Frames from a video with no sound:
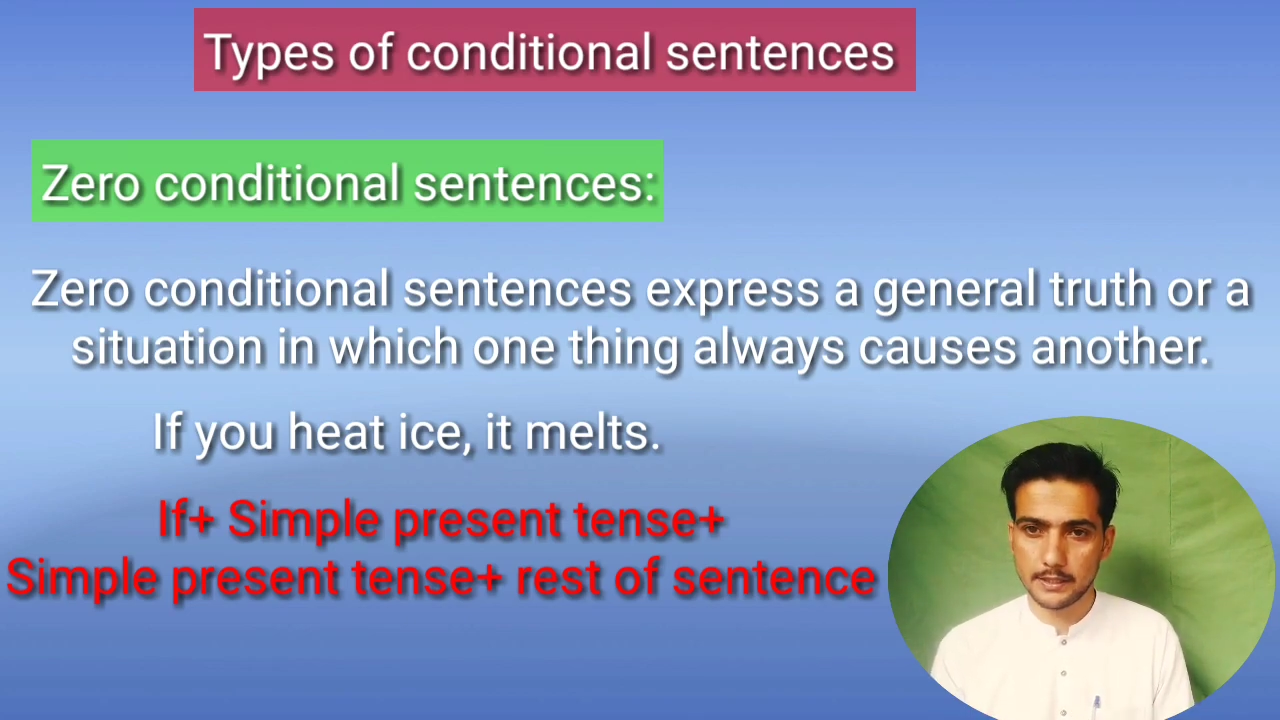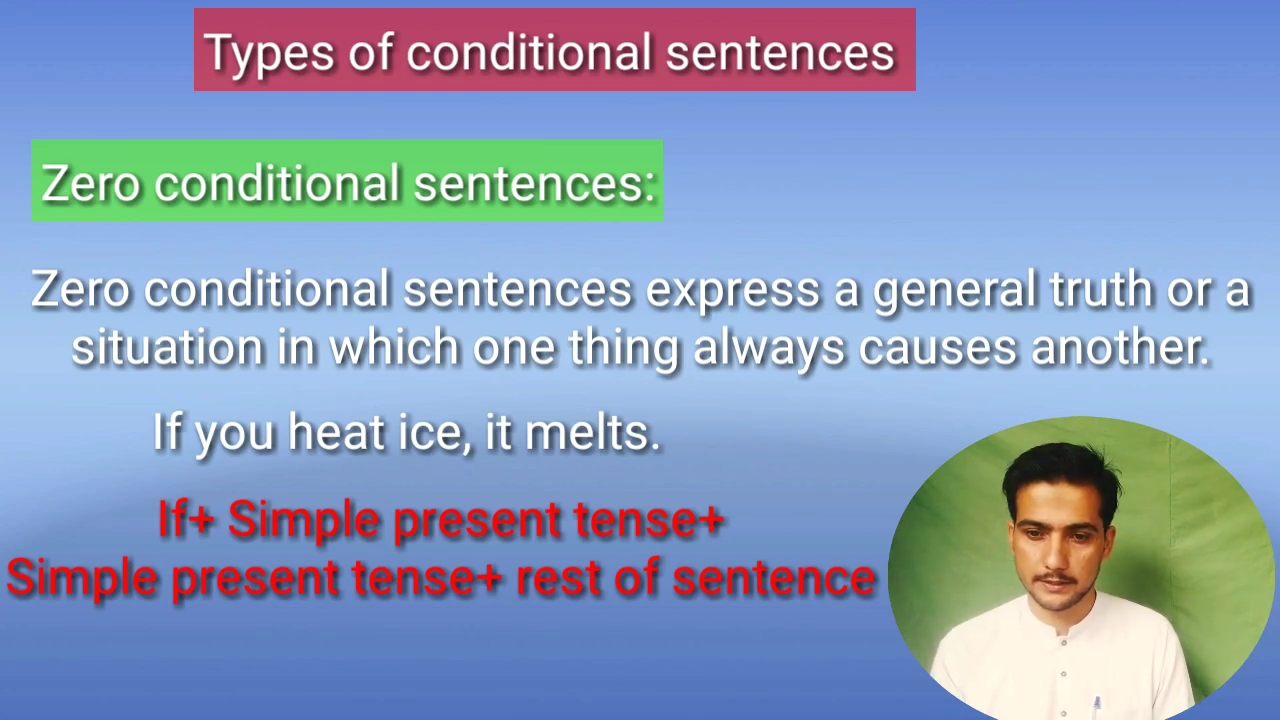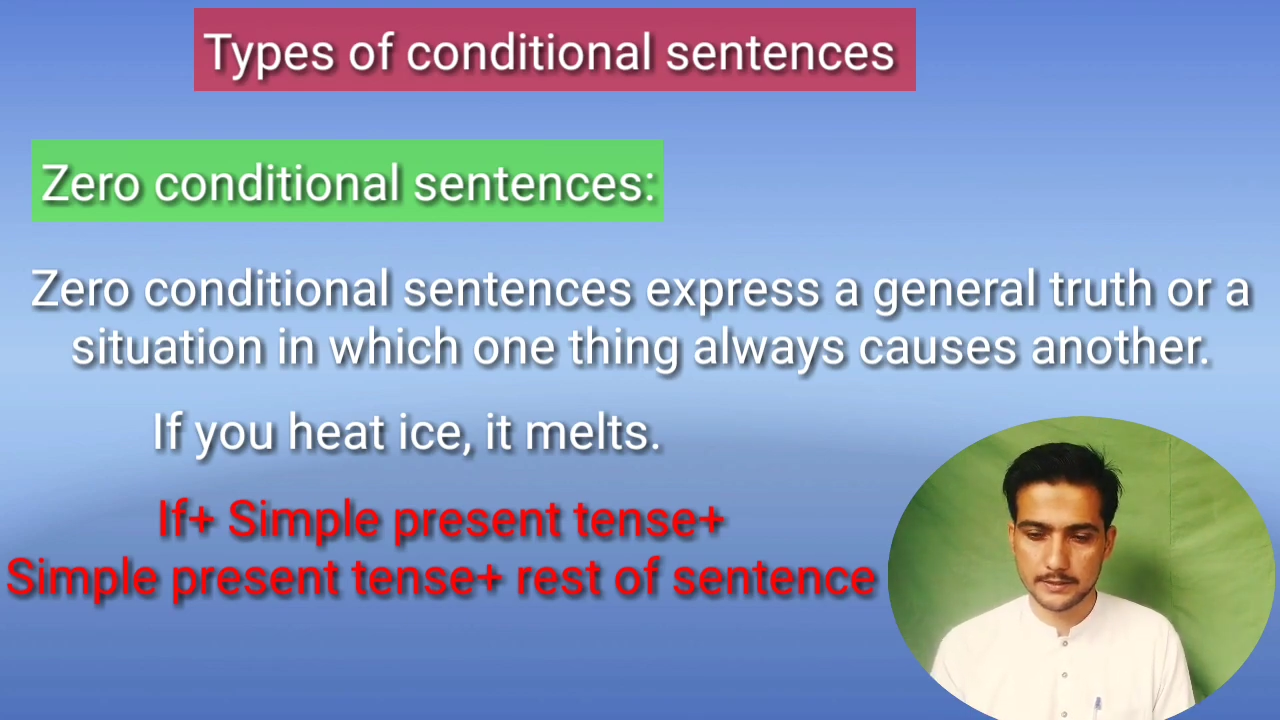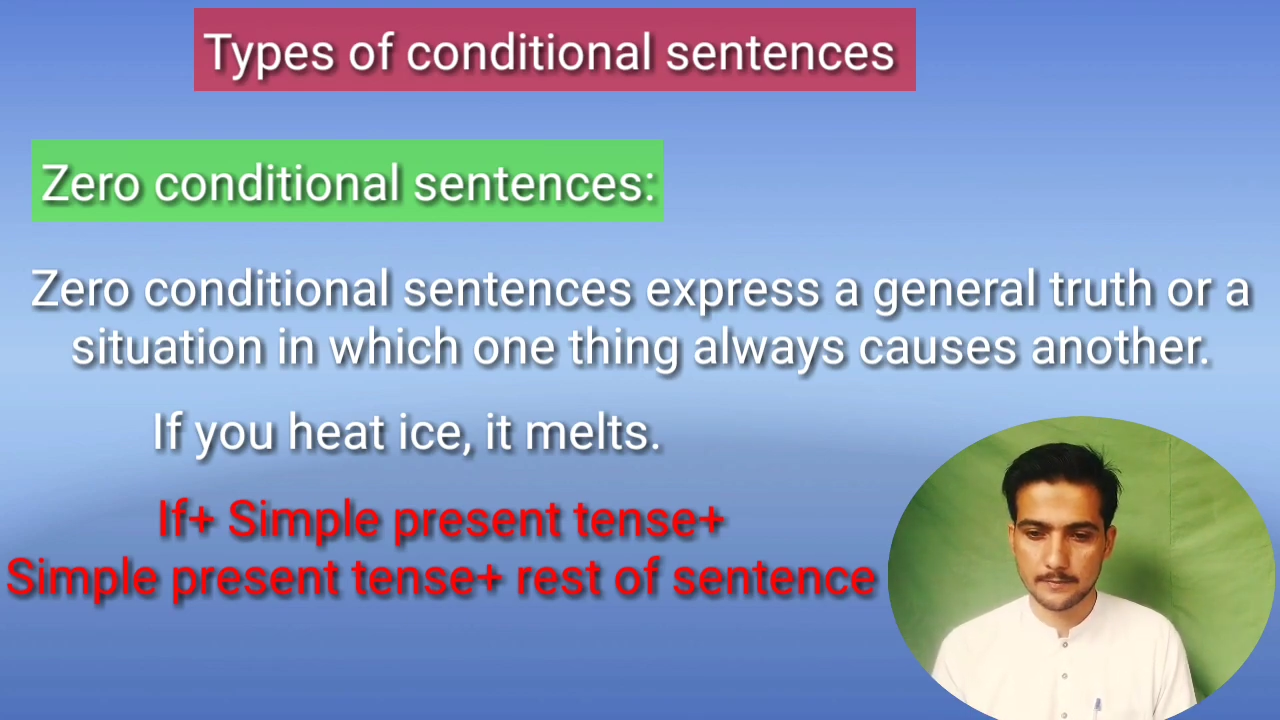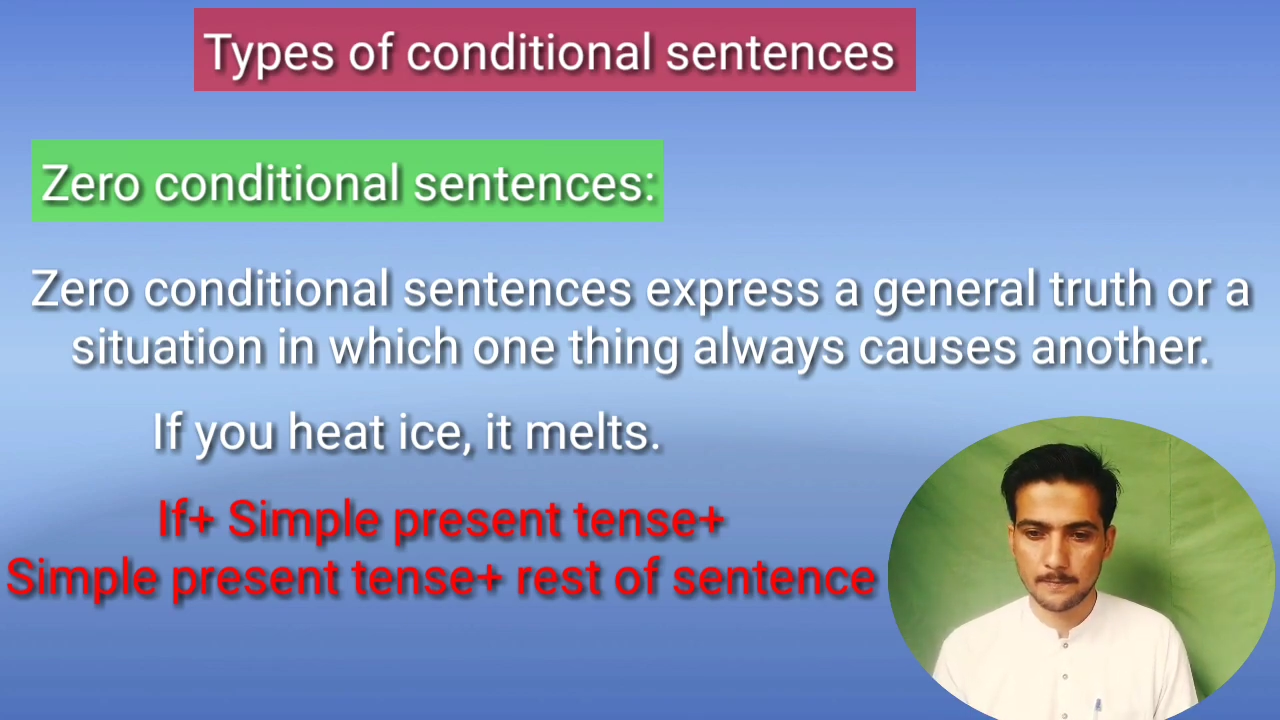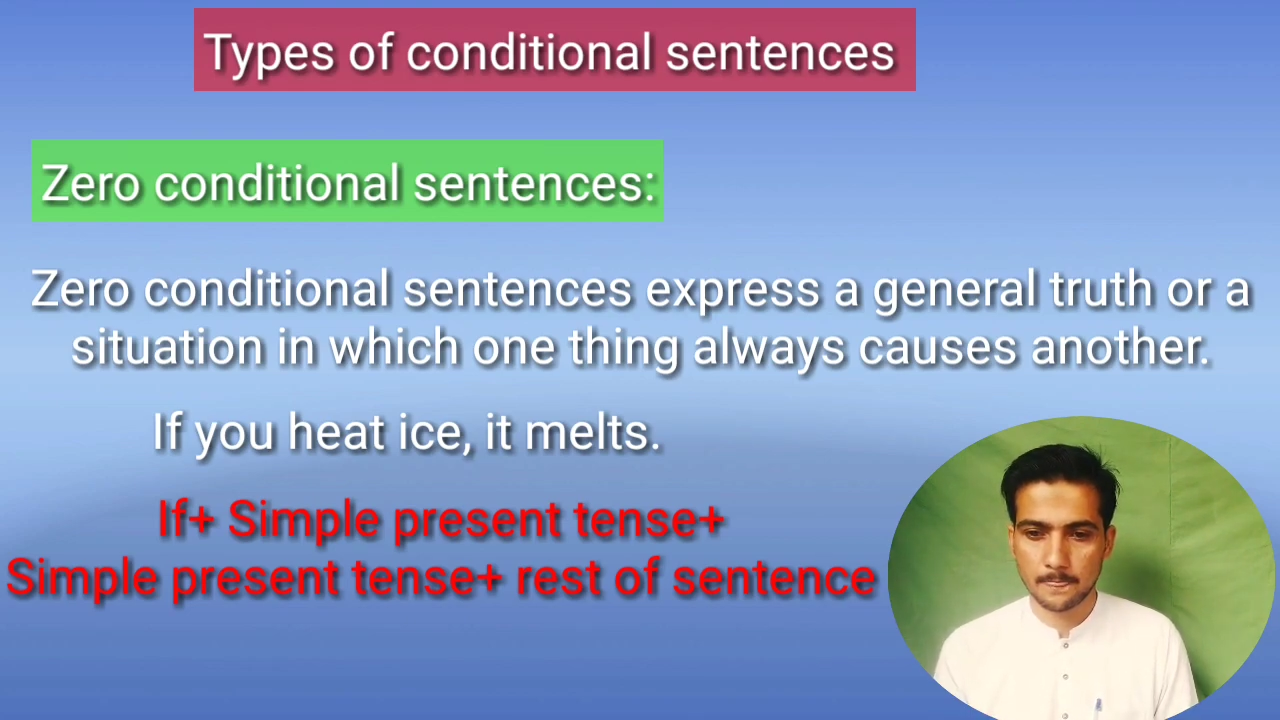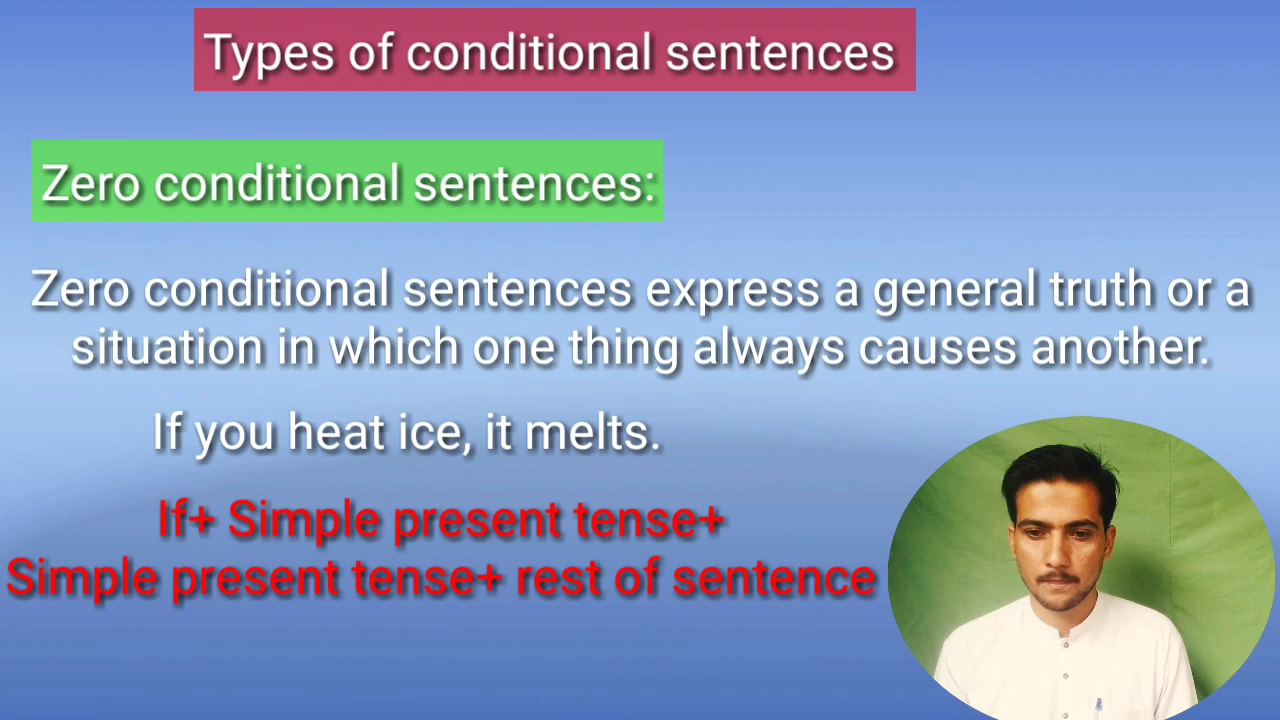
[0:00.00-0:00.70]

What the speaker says: tense.